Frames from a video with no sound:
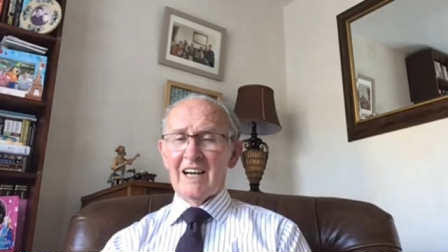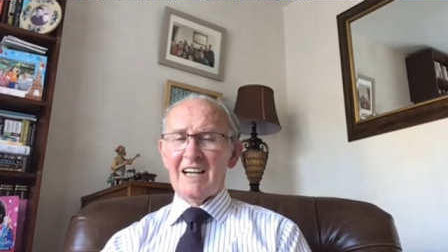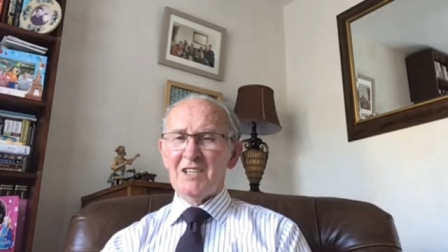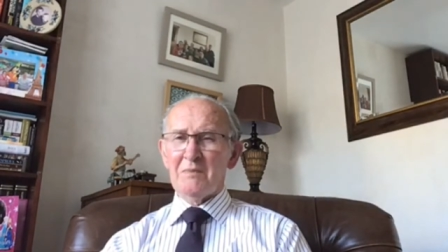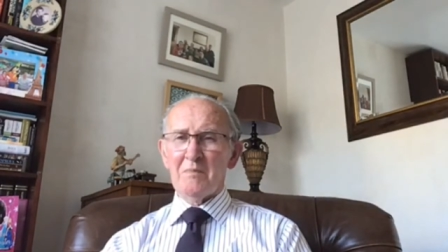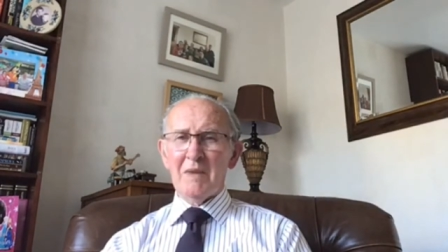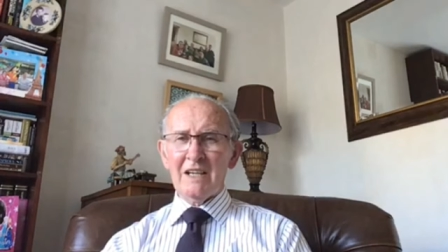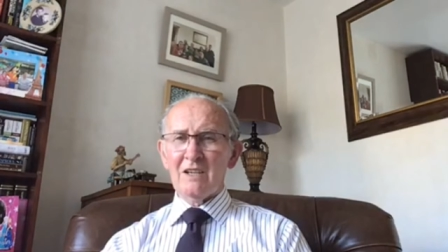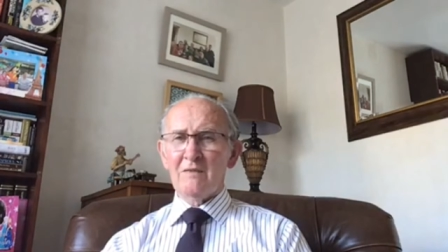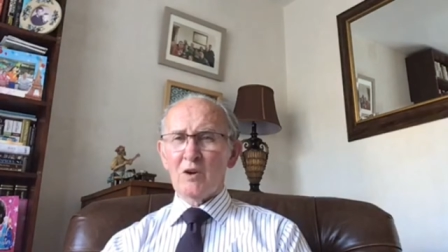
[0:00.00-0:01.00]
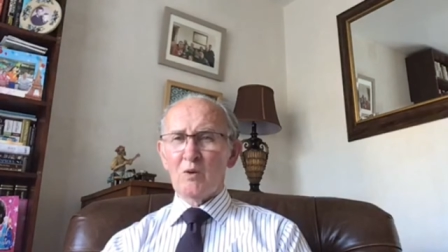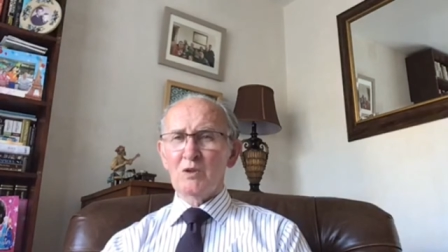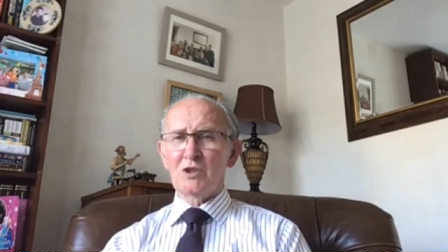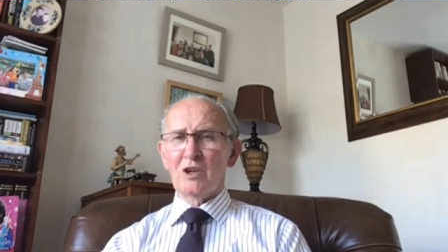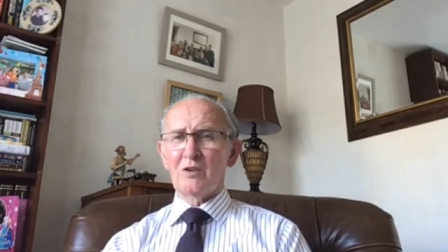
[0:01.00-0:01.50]
And you mightn't have
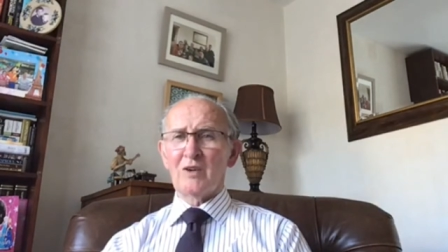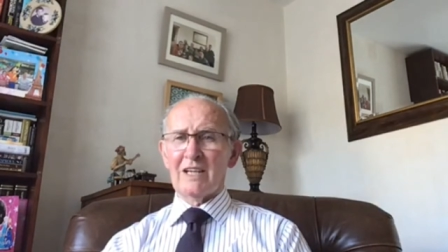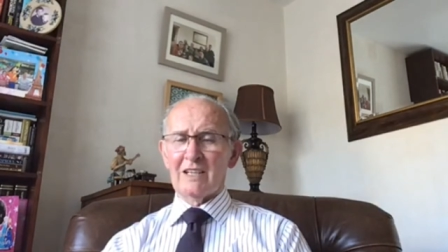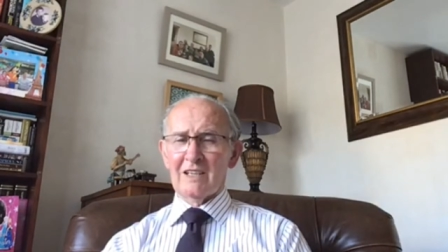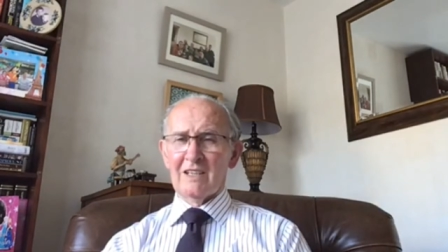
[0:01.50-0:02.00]
always got it right.